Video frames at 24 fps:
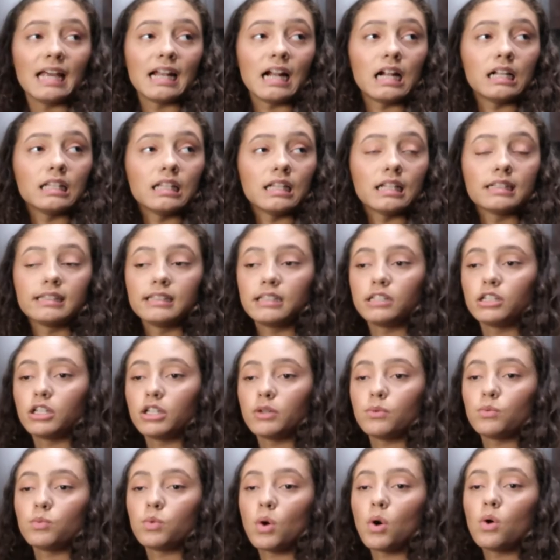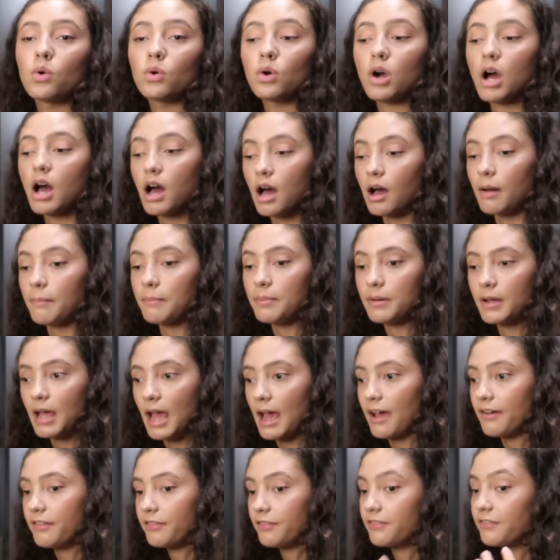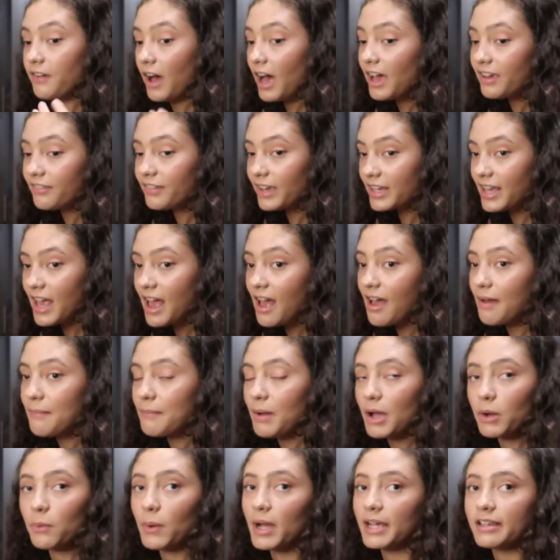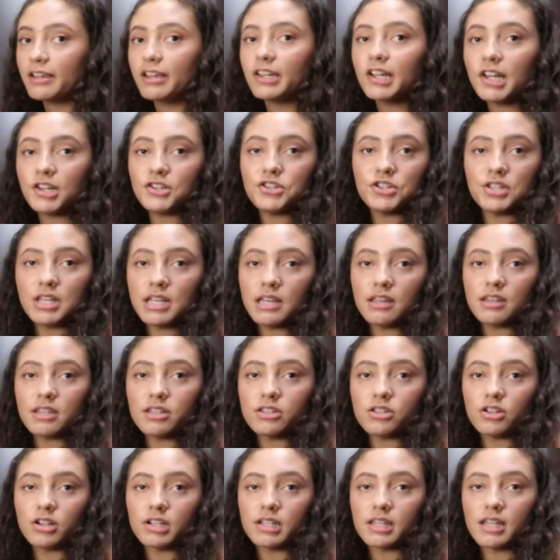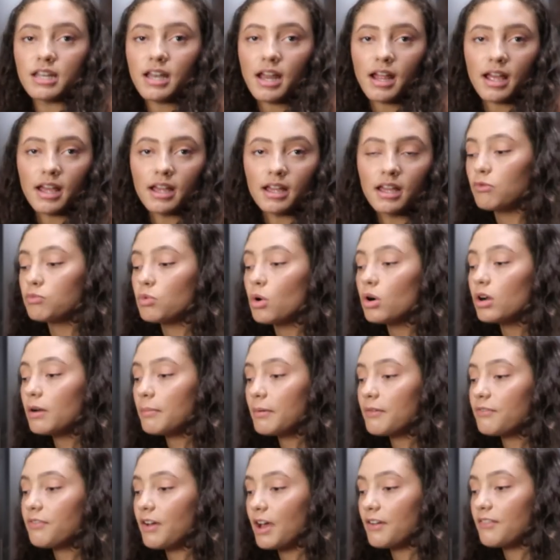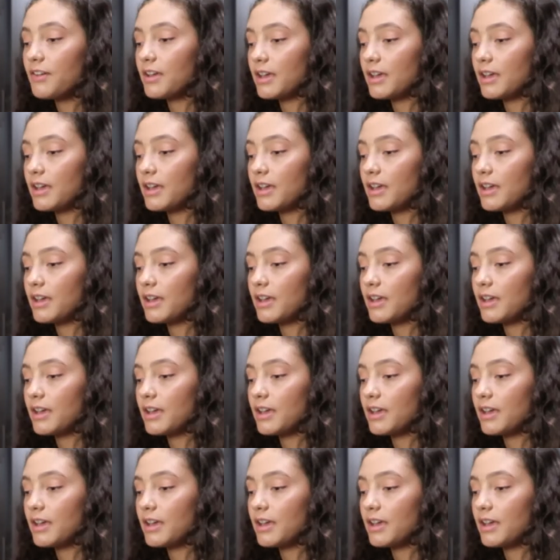and I like literally woke up at 5 a.m. Why can't I just think of this during the day? I woke up at 5